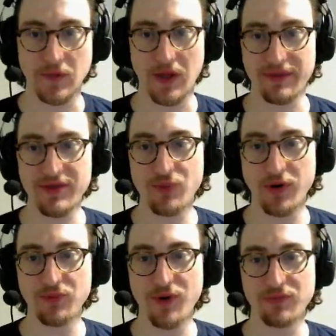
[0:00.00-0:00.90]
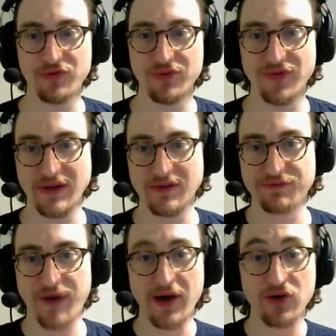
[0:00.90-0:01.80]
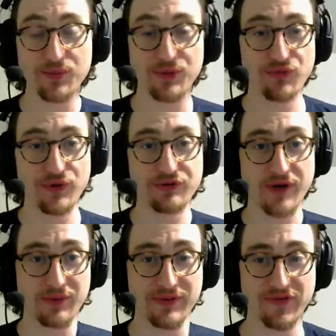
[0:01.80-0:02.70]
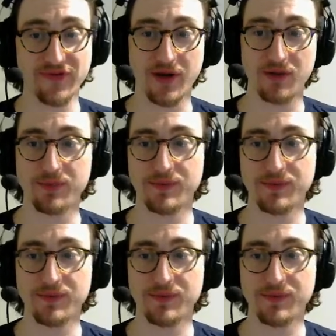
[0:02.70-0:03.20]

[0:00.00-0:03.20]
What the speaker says: I think part of the problem too is like Defile would be really great with this setup,